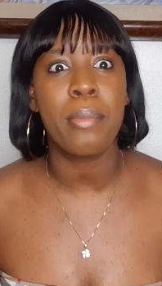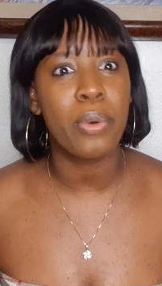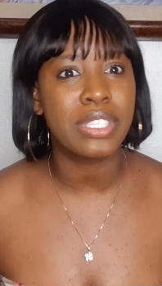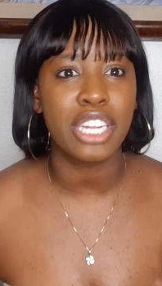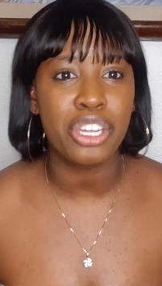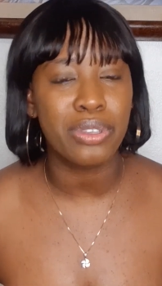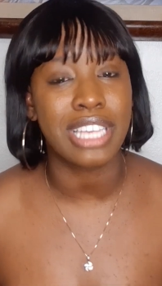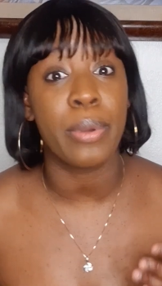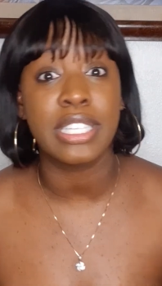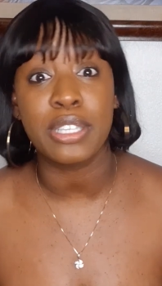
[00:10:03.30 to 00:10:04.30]
I will see the news is
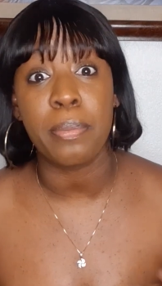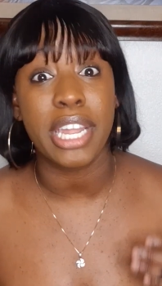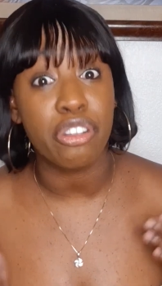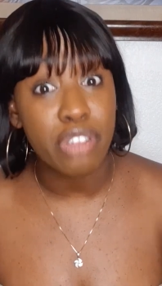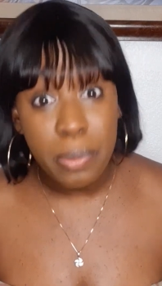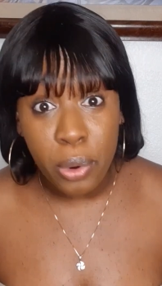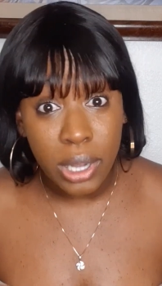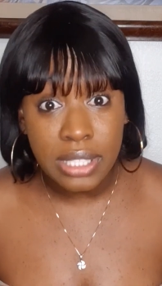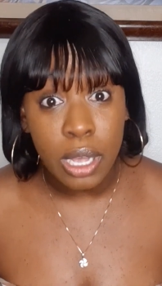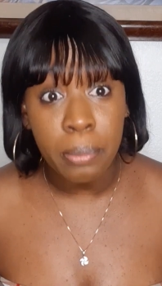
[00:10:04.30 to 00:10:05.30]
when somebody
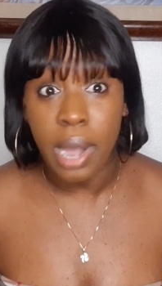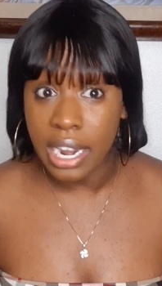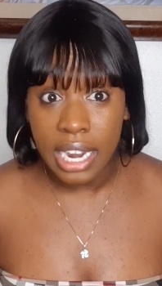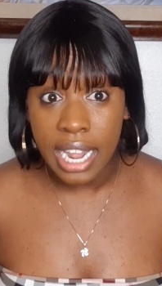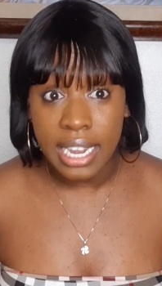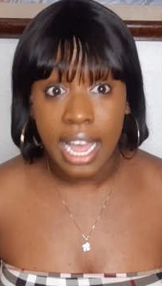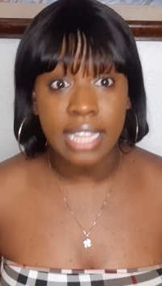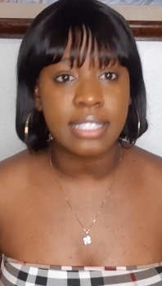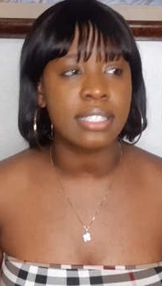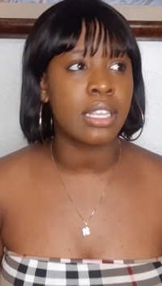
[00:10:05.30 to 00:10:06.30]
reposts something. Other than
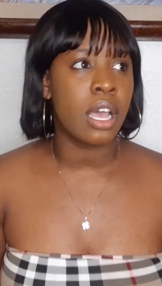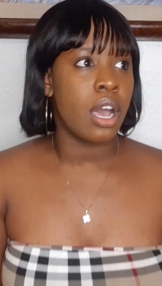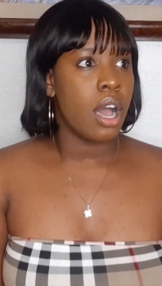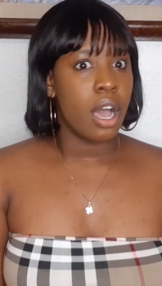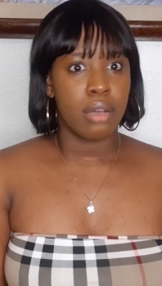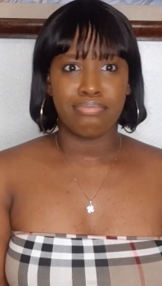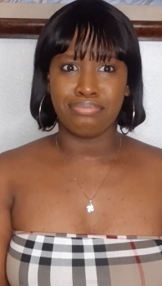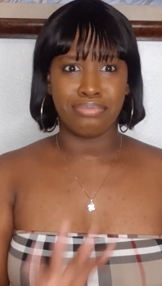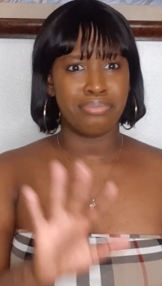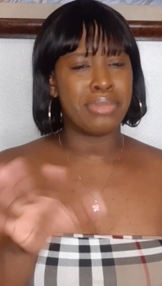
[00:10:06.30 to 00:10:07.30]
that,
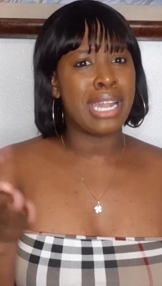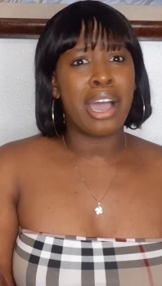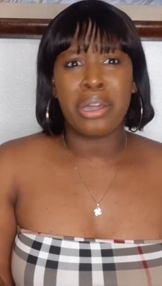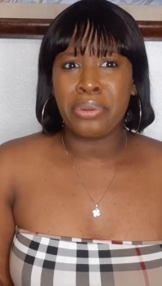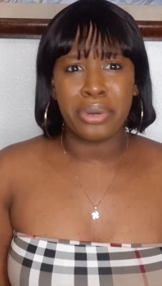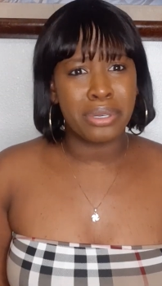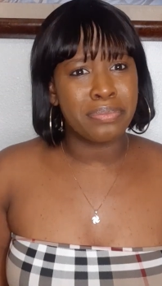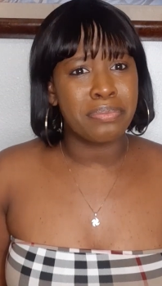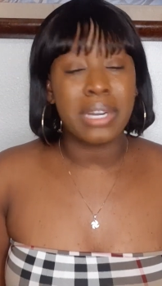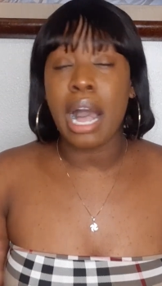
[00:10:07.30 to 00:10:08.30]
I never know.
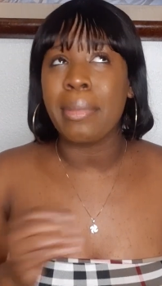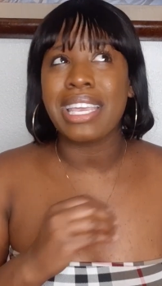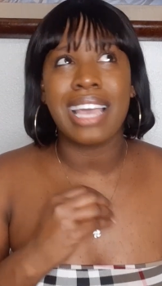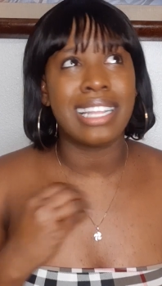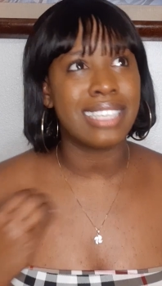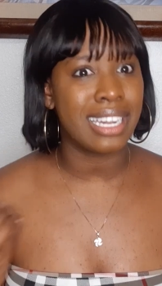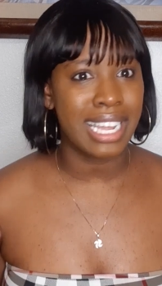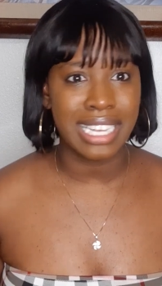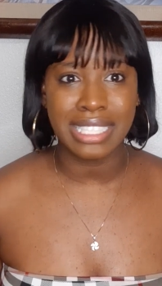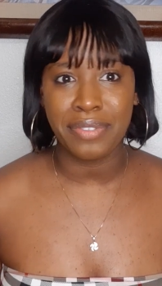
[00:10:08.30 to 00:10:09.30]
Because I can't take the
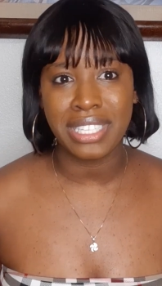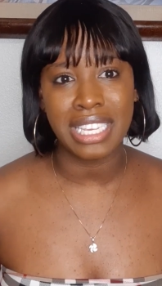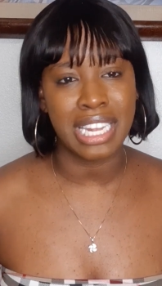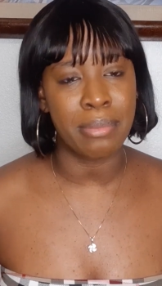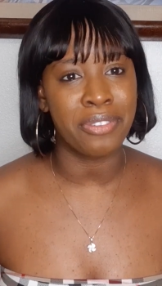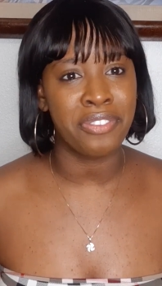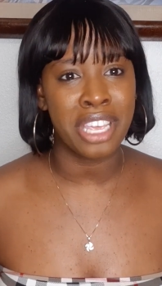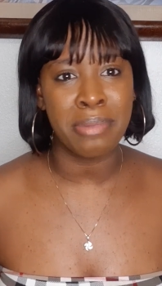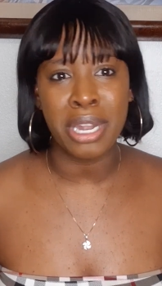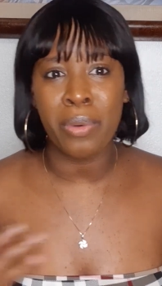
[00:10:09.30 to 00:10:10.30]
negativity in my
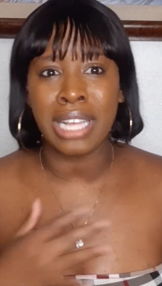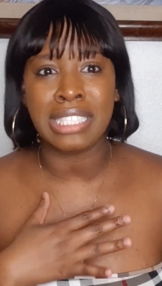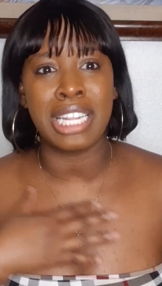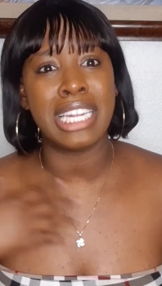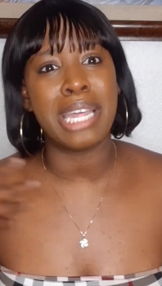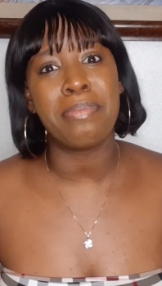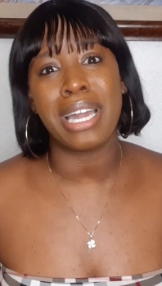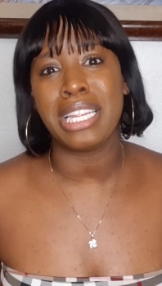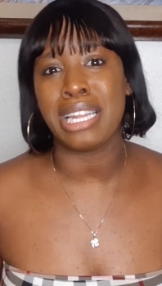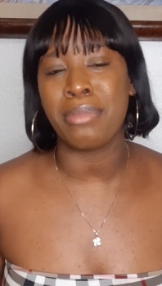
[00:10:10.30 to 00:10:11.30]
feed. I don't want to see the dead
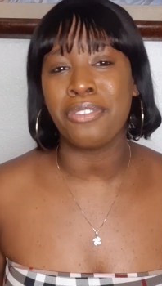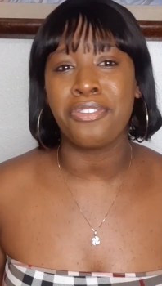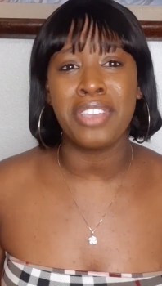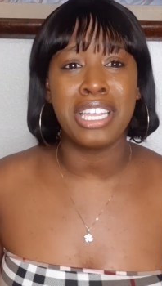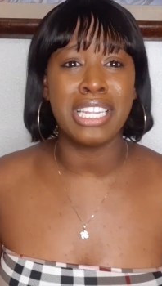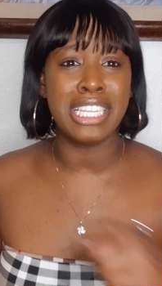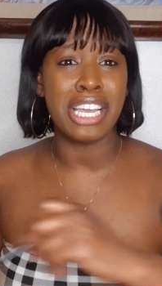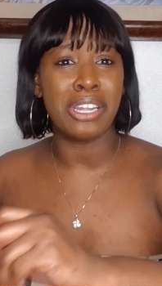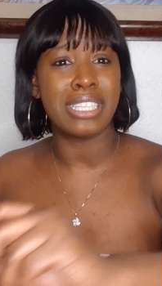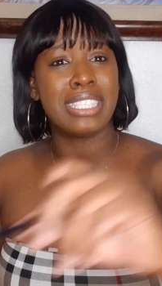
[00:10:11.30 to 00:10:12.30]
body in my feed. The
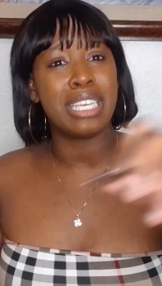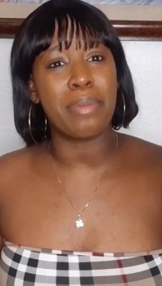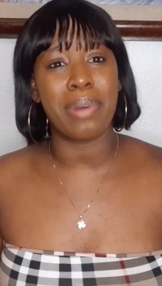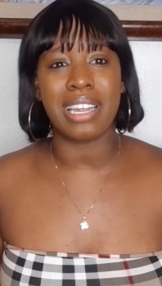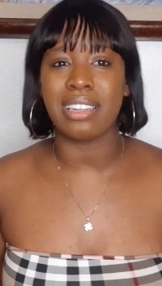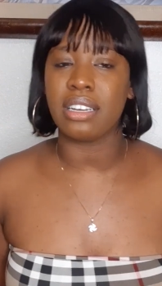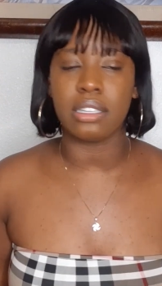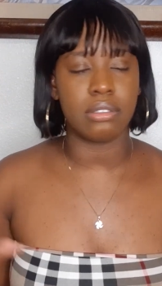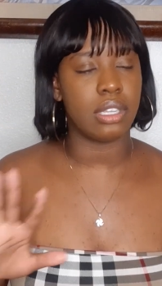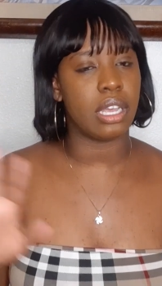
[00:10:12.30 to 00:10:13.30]
yellow tape and
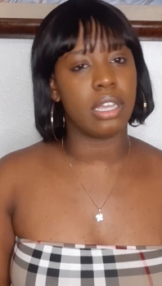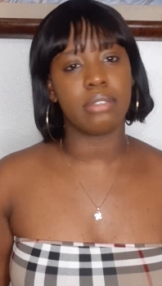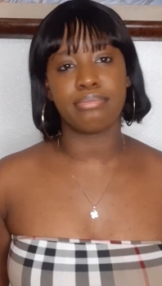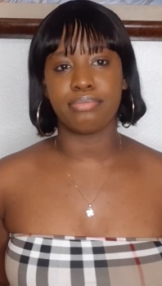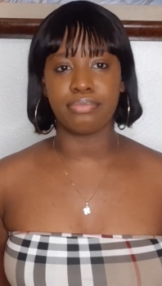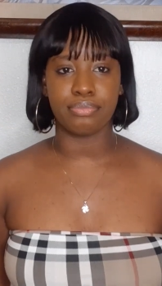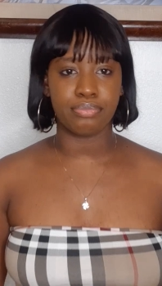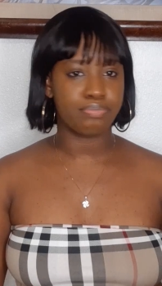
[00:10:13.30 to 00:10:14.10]
the...